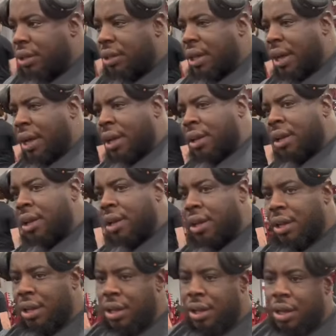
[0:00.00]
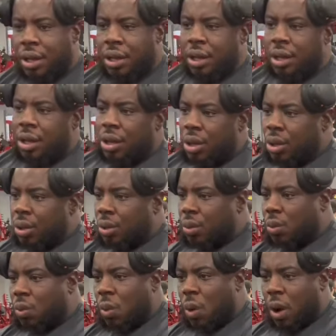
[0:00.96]
than
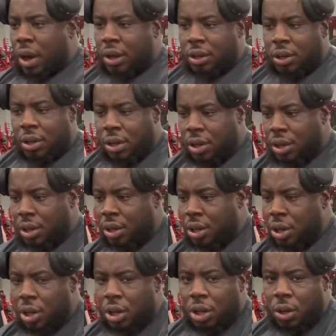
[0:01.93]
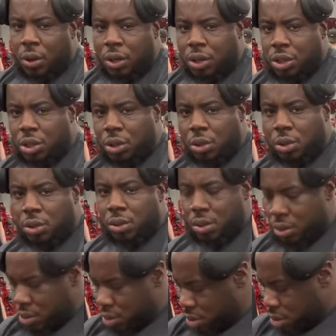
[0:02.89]
1 or 2
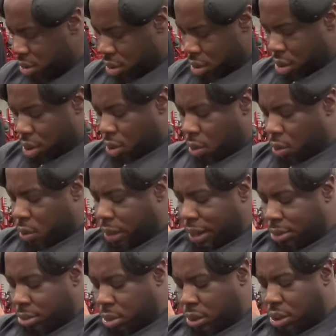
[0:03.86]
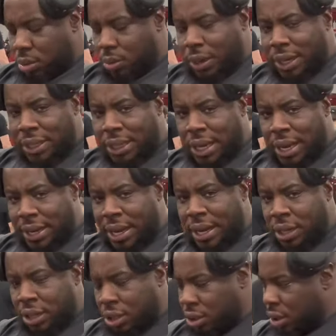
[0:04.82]
reps with some weight that I
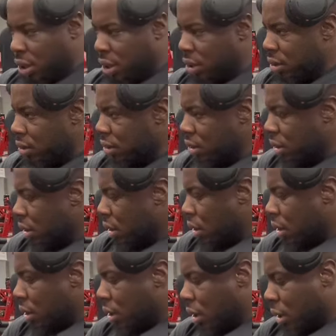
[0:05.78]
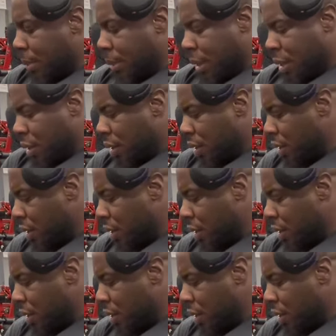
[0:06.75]
can't control. You know what I mean?